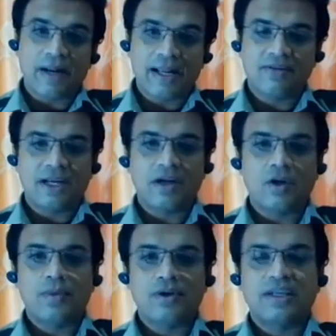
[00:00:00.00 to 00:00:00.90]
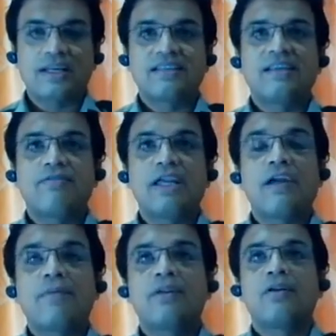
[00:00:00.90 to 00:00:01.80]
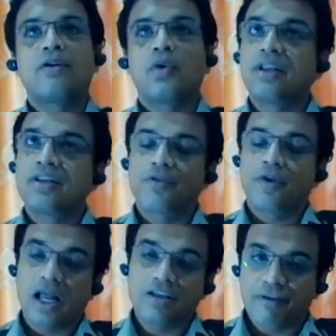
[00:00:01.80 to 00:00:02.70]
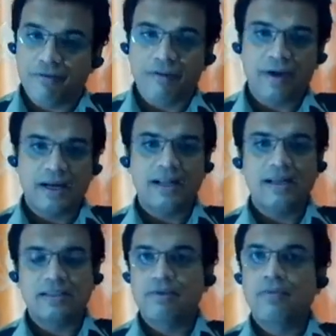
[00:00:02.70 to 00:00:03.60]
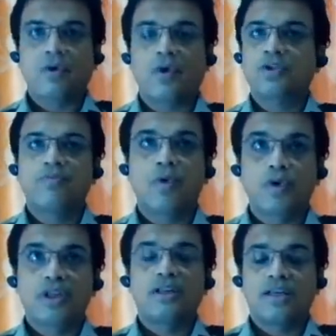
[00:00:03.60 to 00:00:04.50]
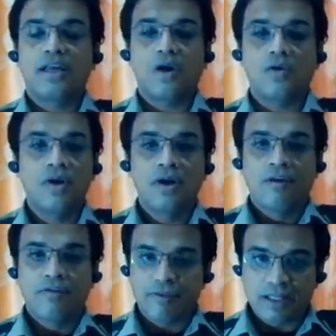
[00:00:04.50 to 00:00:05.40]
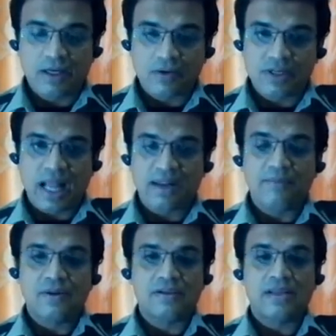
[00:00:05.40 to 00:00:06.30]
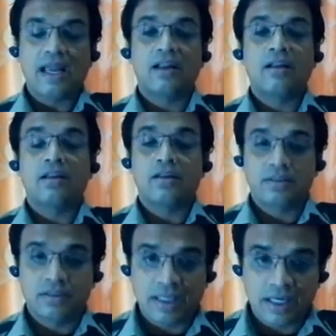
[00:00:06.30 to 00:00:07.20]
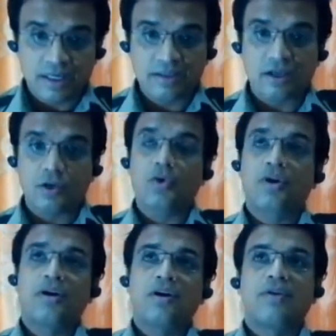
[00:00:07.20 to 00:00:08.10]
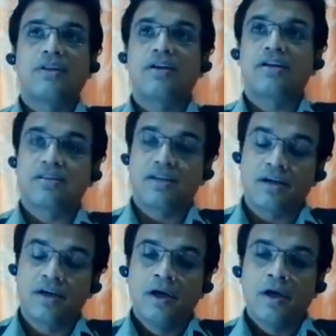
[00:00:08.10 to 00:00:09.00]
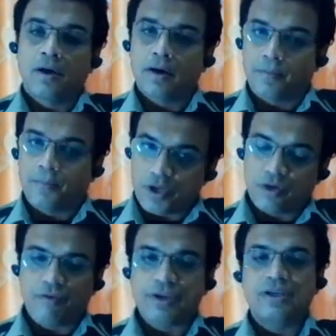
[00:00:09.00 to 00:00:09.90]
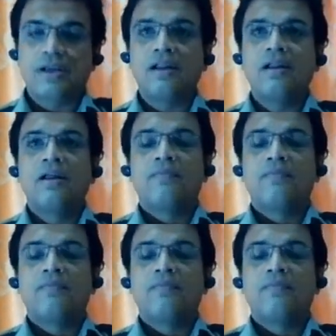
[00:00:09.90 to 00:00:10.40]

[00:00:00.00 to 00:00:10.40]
place right now, because I see we have been doing this for last 55 days and we have crossed more than, say, around 50,000 animals, and say it is a donor, whether it is a police official,